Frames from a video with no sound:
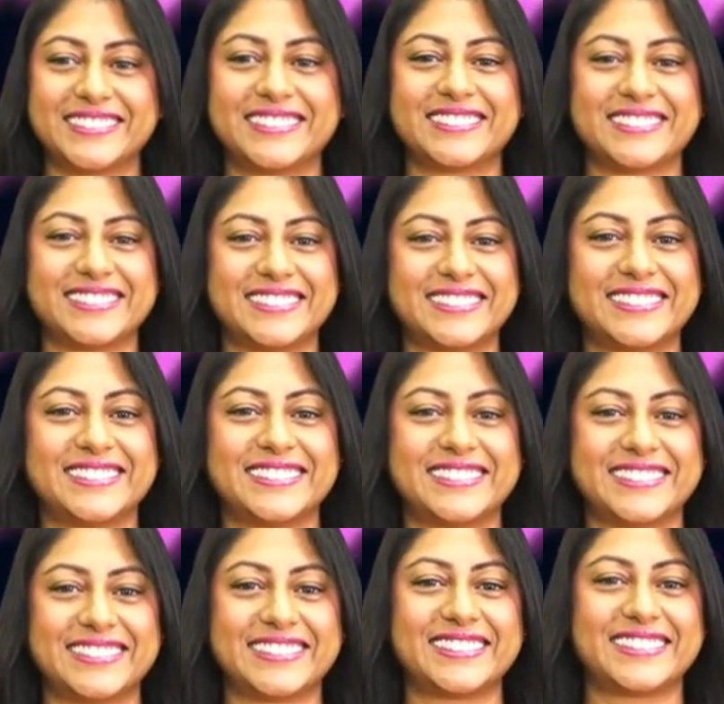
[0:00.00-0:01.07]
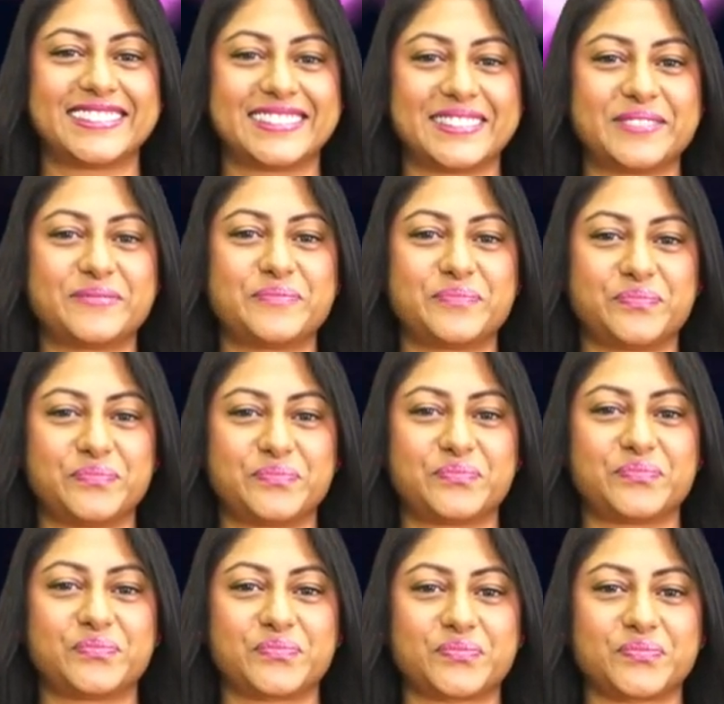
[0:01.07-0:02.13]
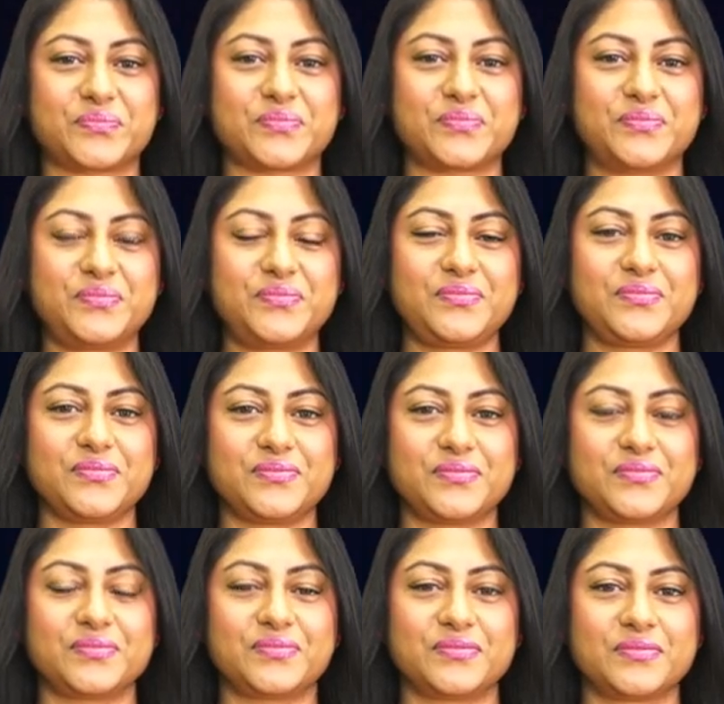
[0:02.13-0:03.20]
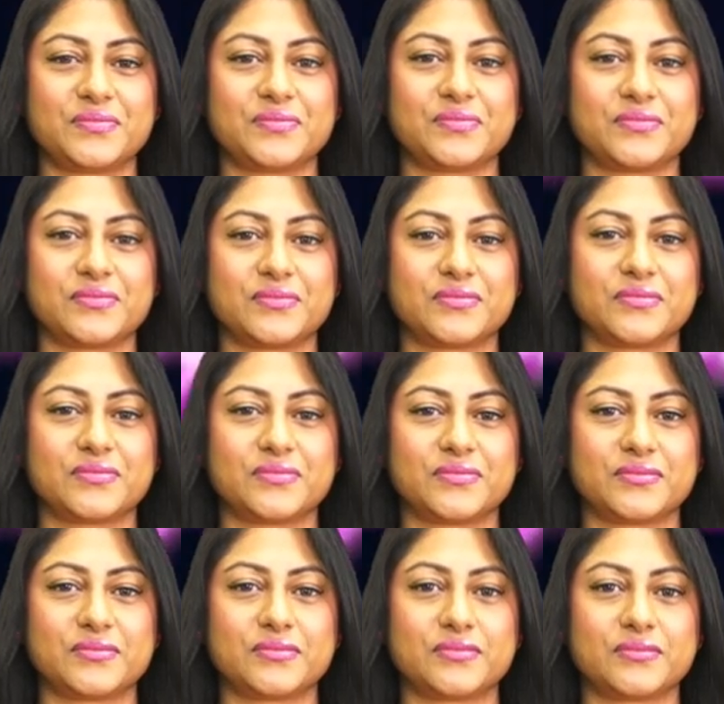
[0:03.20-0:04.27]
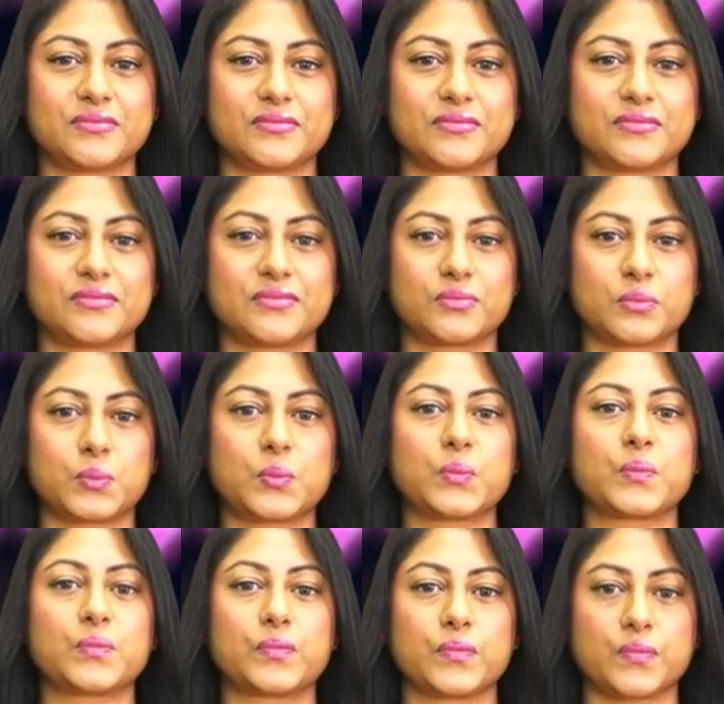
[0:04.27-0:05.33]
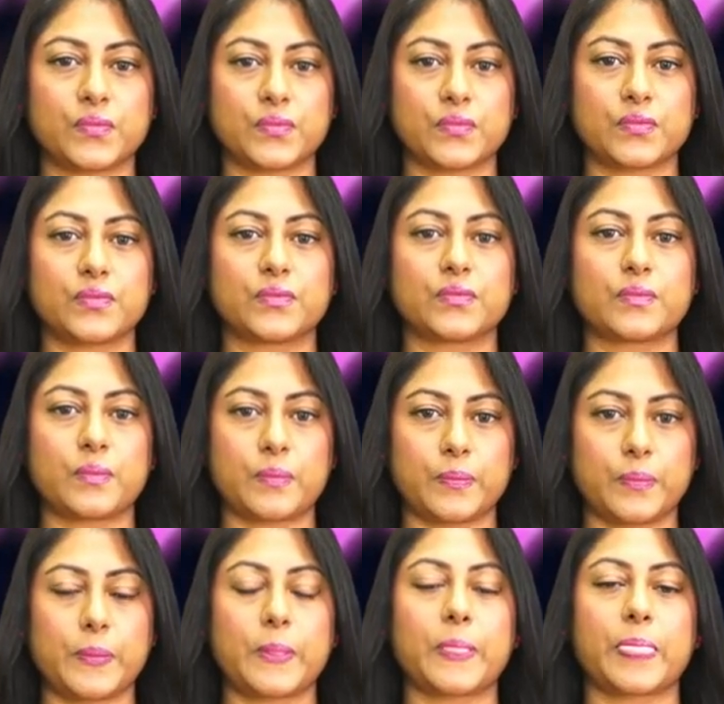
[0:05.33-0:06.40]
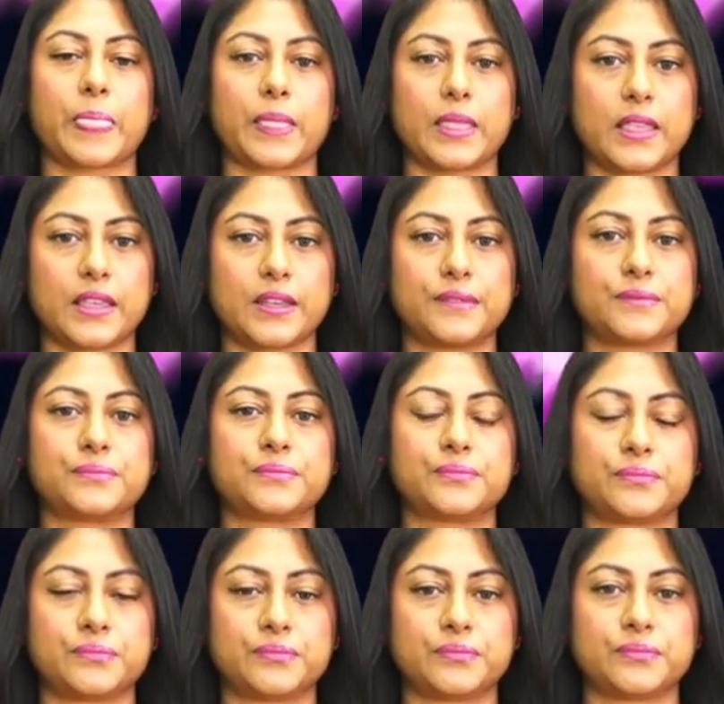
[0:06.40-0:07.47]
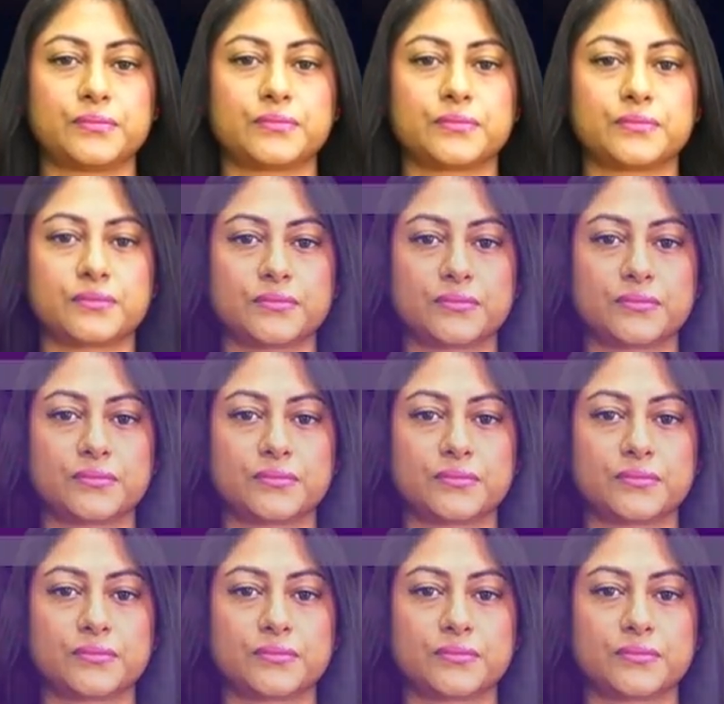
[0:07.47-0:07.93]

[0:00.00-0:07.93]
(not speaking)